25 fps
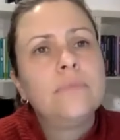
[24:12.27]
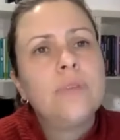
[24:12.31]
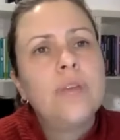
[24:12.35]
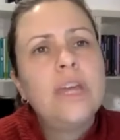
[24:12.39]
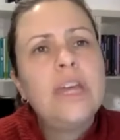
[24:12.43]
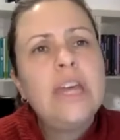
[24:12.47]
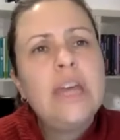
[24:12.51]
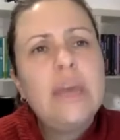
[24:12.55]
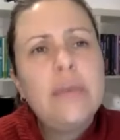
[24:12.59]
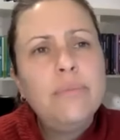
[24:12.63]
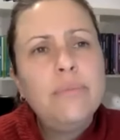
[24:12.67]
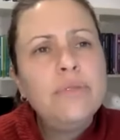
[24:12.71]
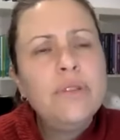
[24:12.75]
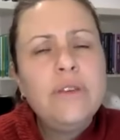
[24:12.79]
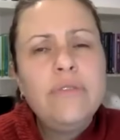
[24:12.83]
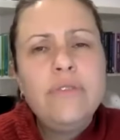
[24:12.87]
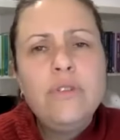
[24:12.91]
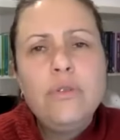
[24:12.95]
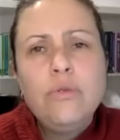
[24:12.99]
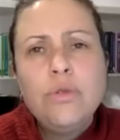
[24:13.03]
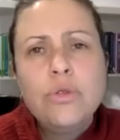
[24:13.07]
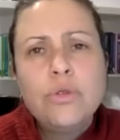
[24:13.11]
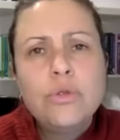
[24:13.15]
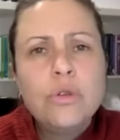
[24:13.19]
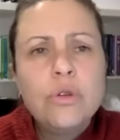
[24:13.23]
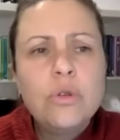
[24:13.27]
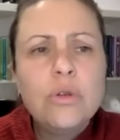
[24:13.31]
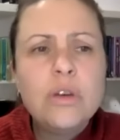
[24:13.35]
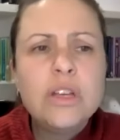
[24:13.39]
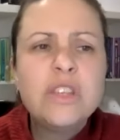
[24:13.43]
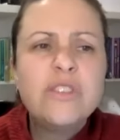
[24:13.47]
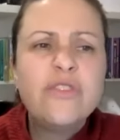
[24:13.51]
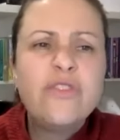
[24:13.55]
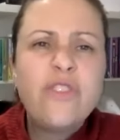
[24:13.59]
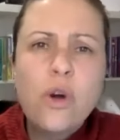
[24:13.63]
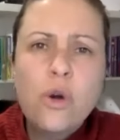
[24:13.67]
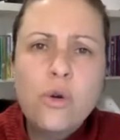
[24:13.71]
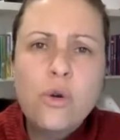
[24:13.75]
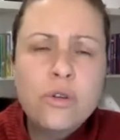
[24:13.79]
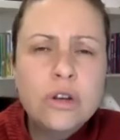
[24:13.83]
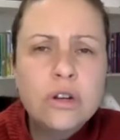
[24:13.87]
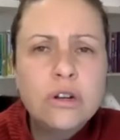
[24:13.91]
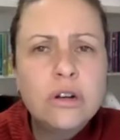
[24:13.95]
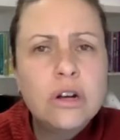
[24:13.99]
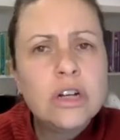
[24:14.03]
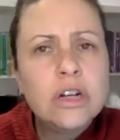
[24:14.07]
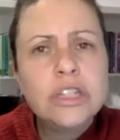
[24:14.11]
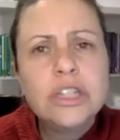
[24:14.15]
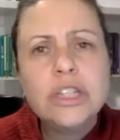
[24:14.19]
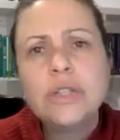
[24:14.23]
I can't believe you threw his phone
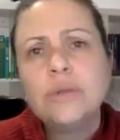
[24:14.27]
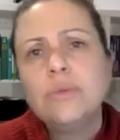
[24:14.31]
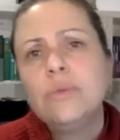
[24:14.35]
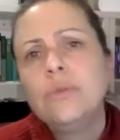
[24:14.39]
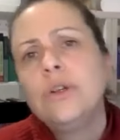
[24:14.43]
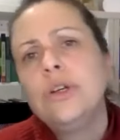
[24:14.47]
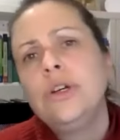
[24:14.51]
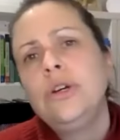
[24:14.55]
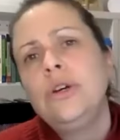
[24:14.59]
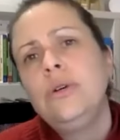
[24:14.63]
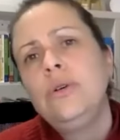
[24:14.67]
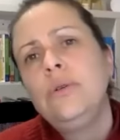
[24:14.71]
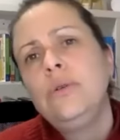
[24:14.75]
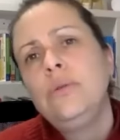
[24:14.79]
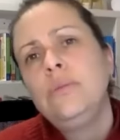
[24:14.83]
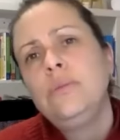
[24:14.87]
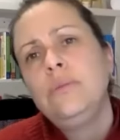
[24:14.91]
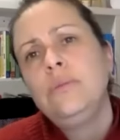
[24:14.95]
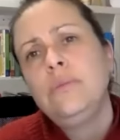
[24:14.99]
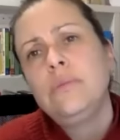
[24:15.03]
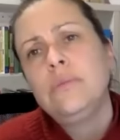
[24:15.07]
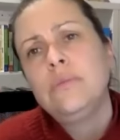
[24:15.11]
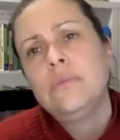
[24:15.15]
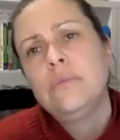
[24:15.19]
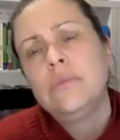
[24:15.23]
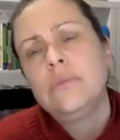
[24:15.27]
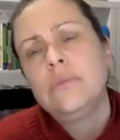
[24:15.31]
across the room.